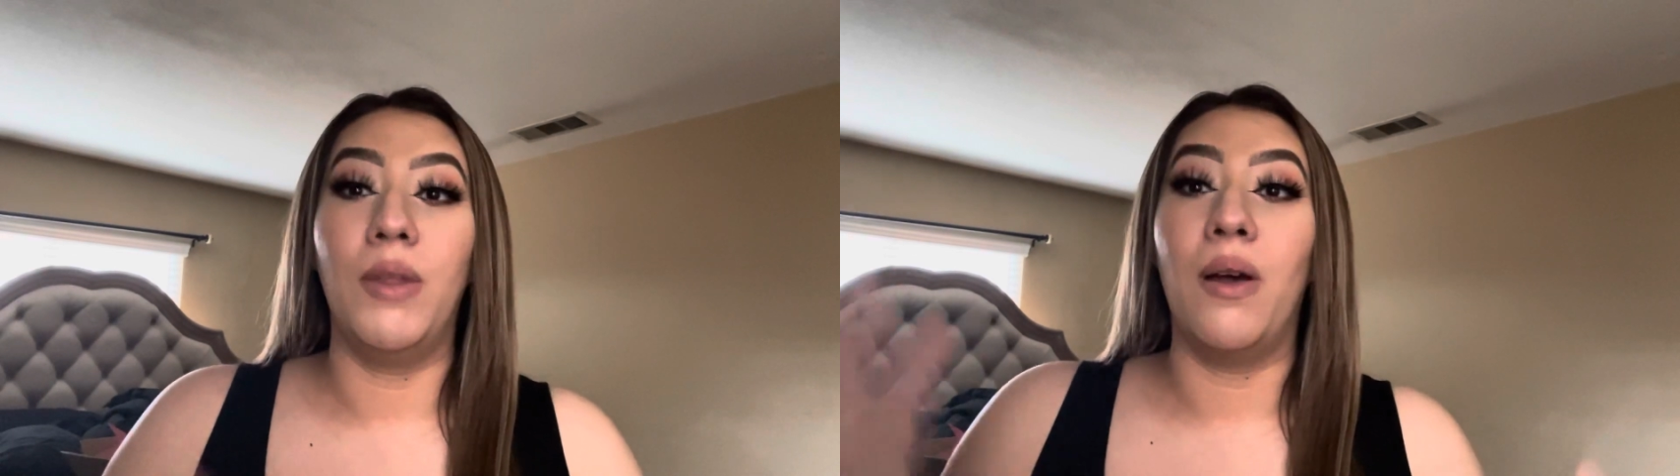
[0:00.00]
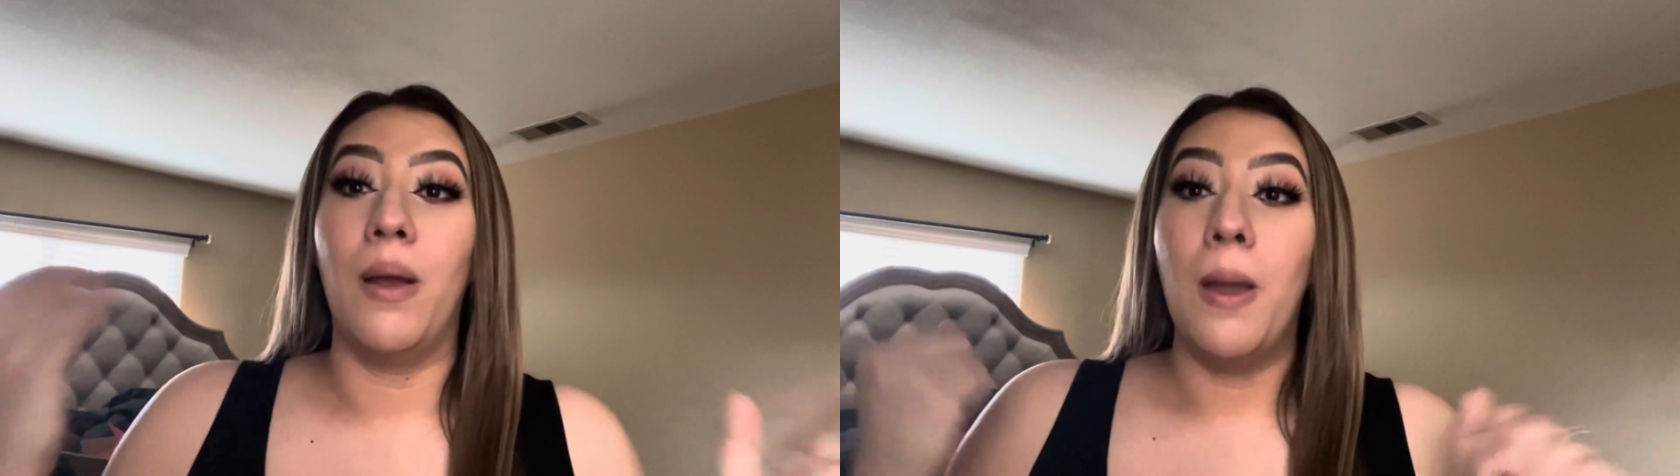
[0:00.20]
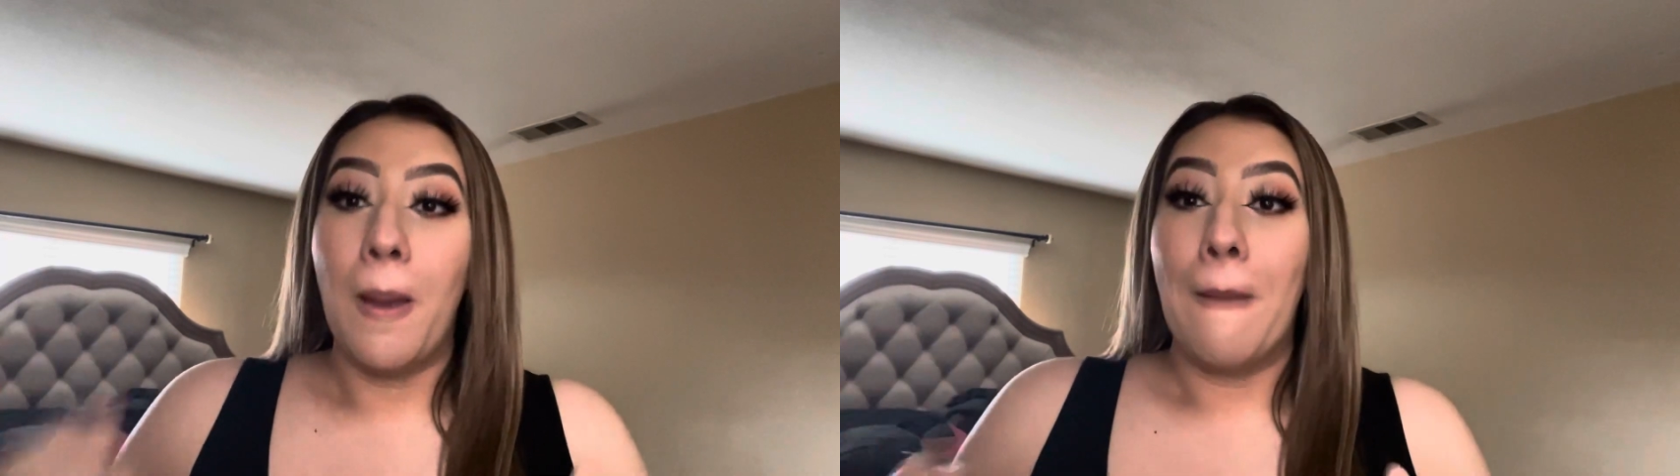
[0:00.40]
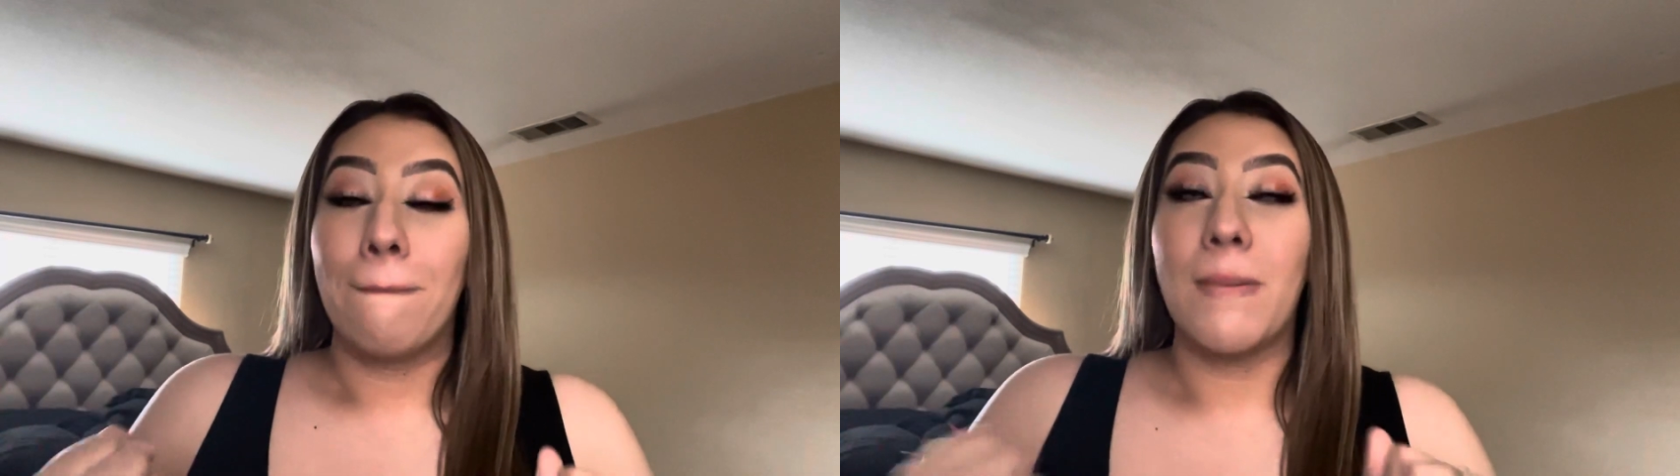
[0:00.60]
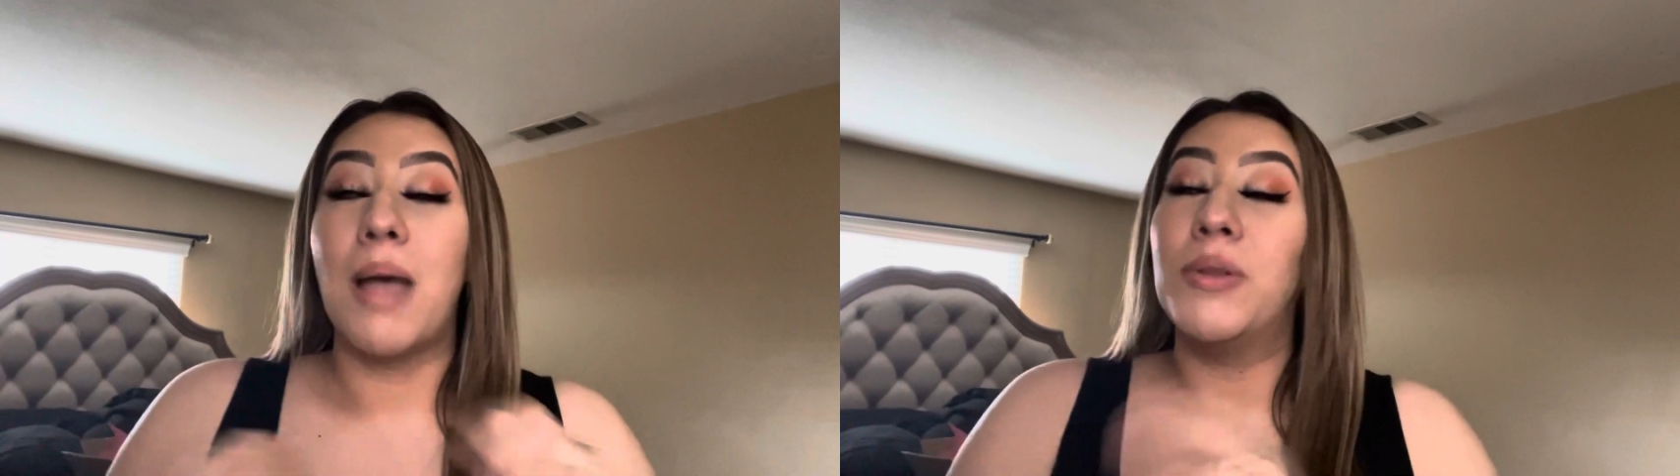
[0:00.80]

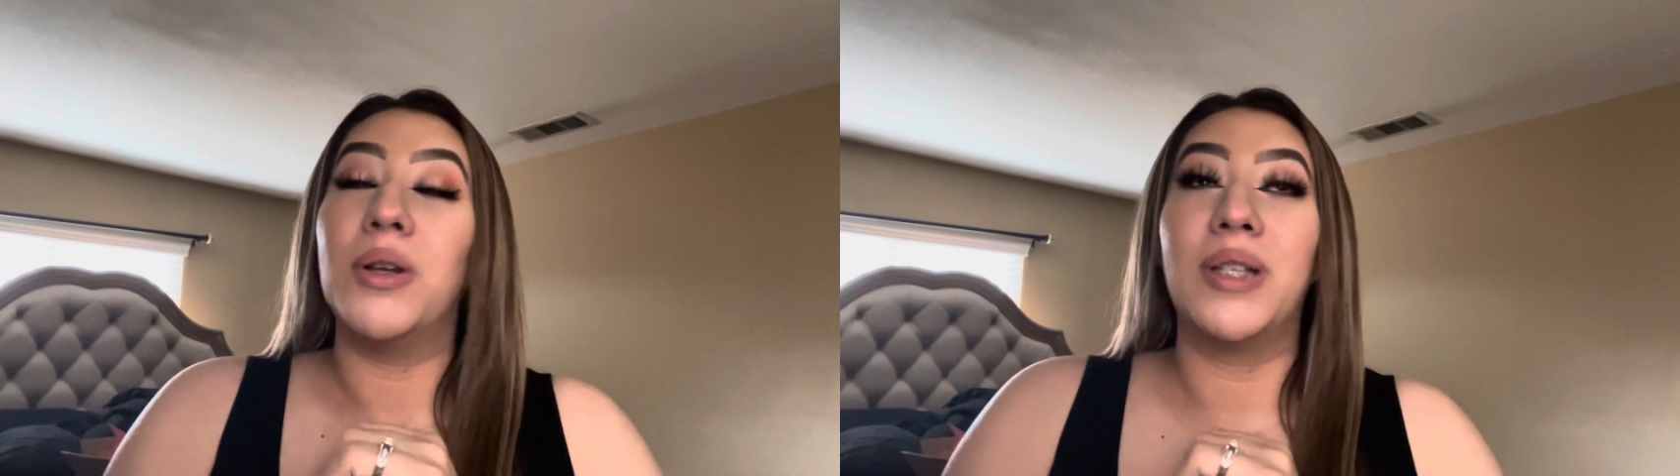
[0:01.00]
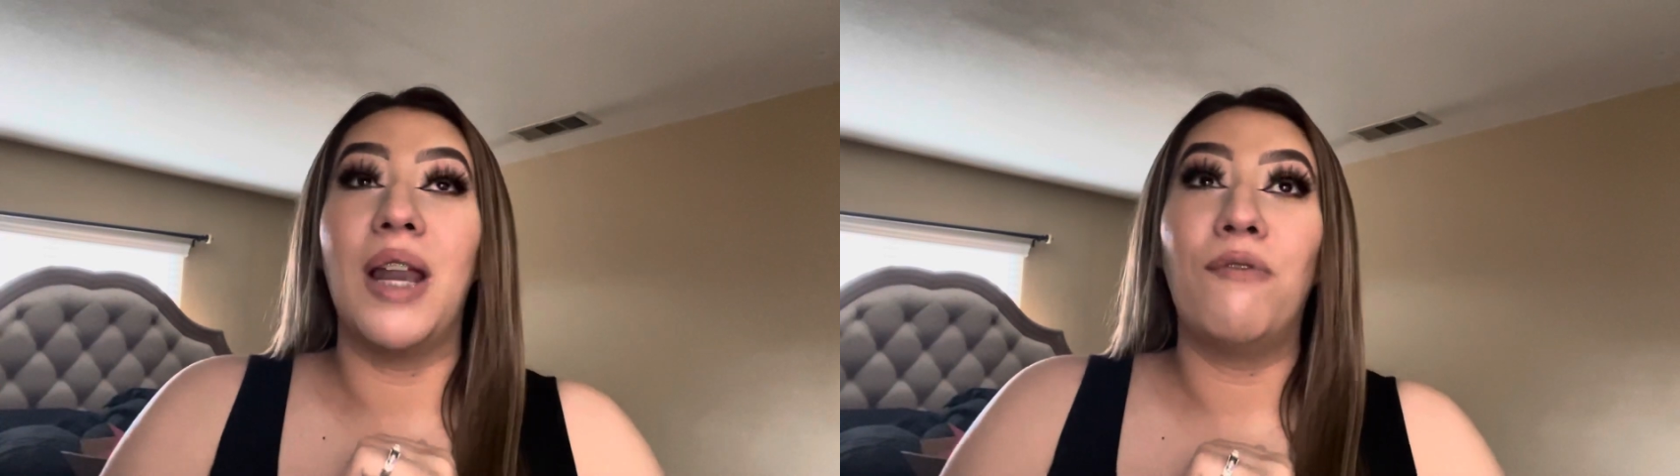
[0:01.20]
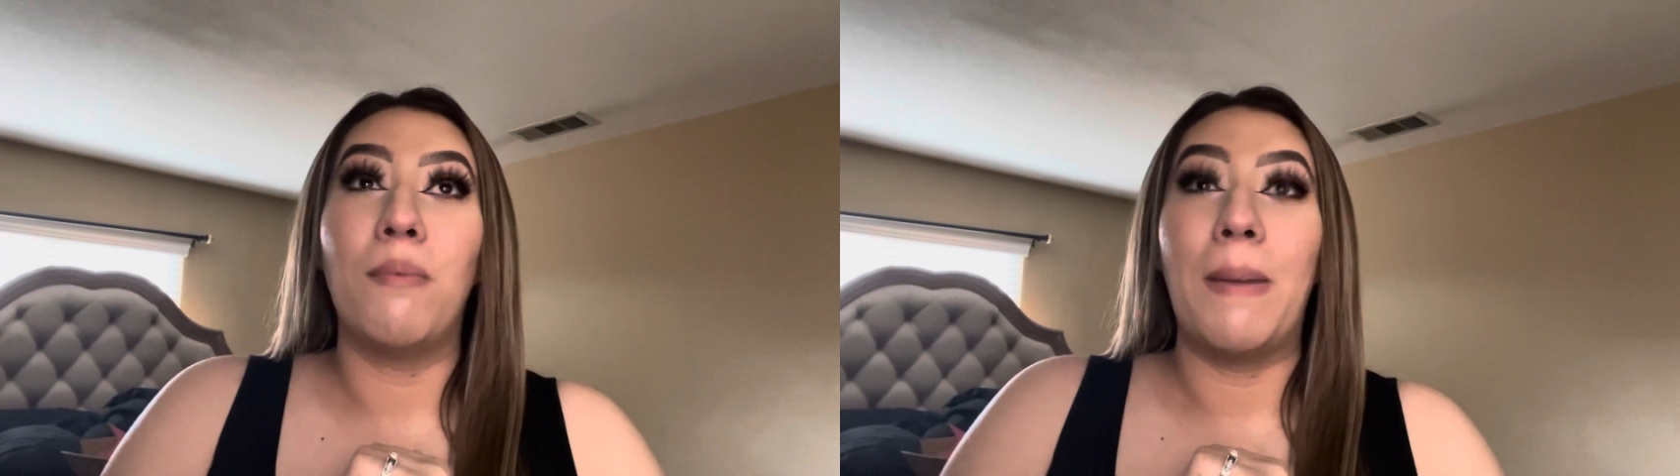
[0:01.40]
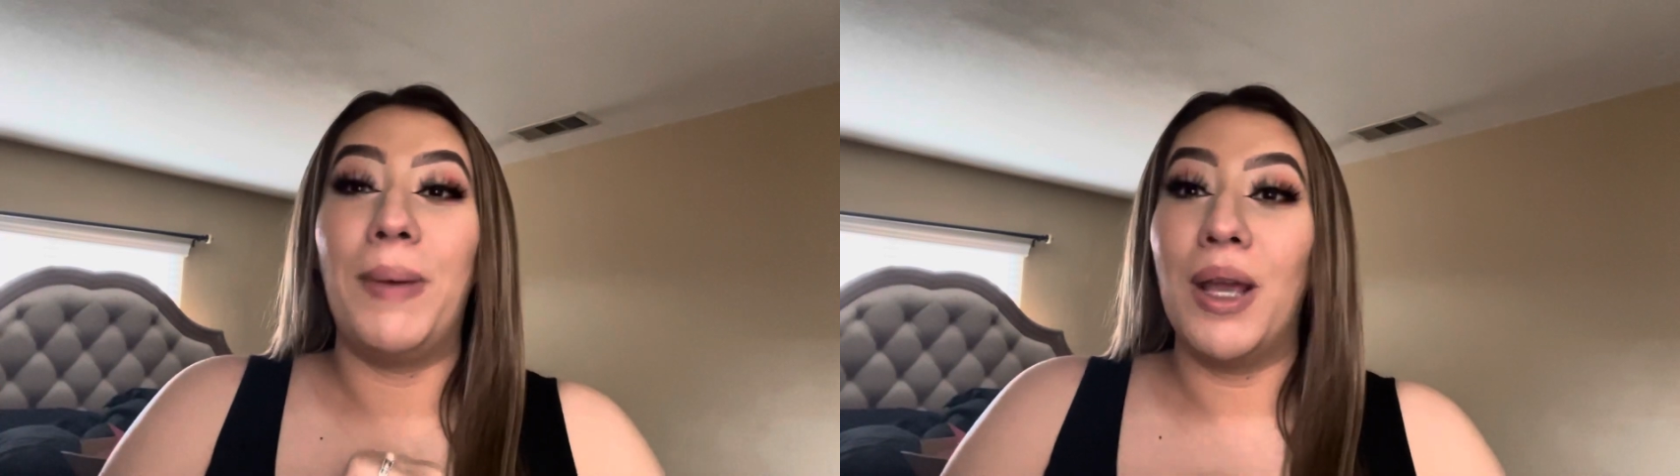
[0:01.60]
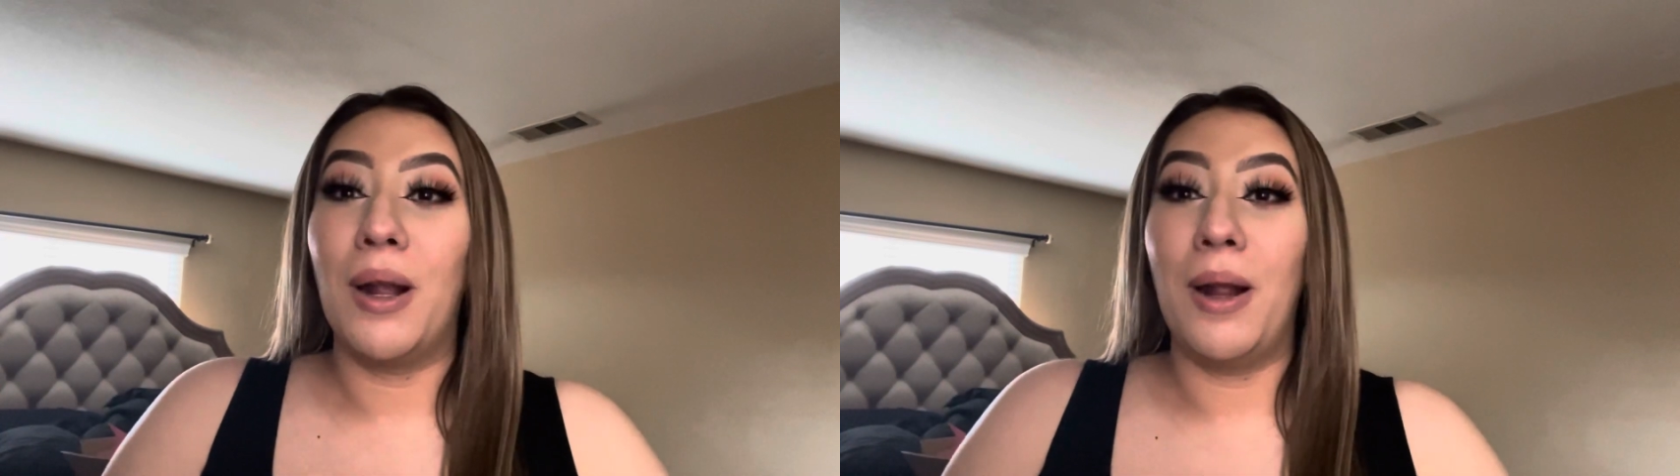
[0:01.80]
so excited for my
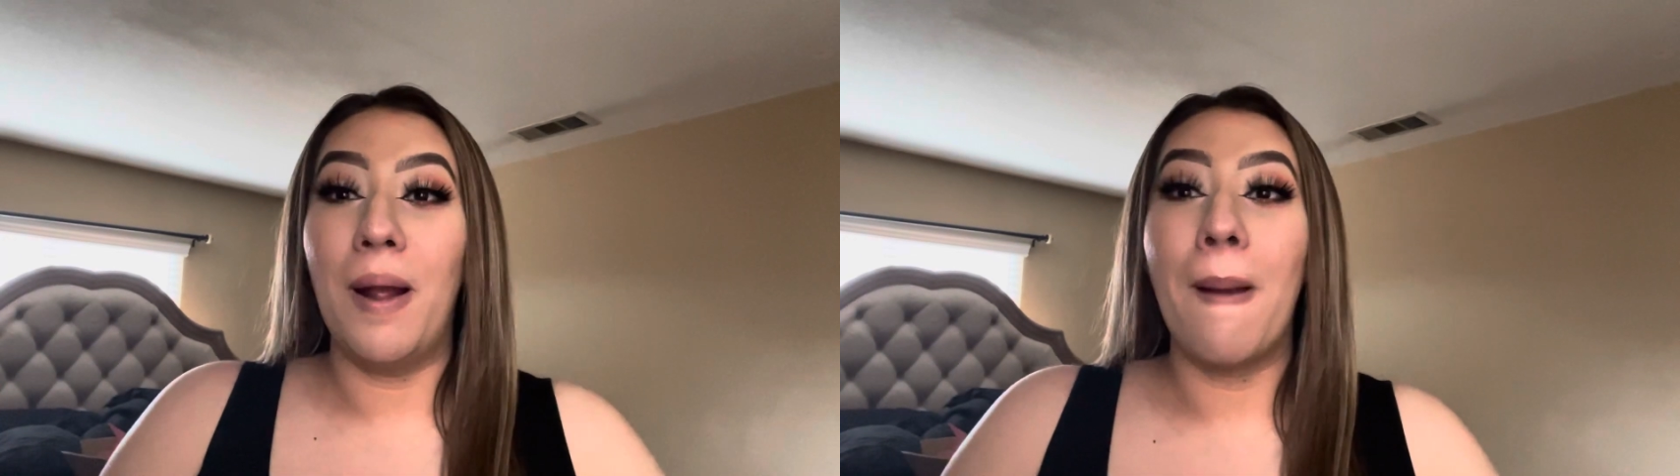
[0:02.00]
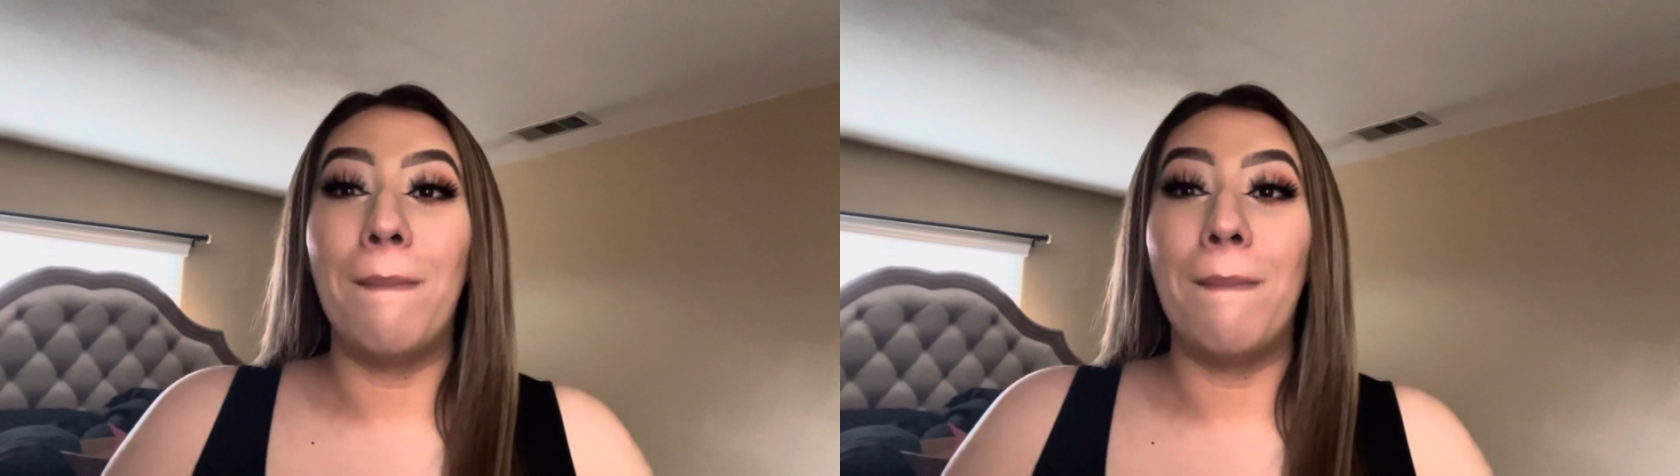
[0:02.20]
PR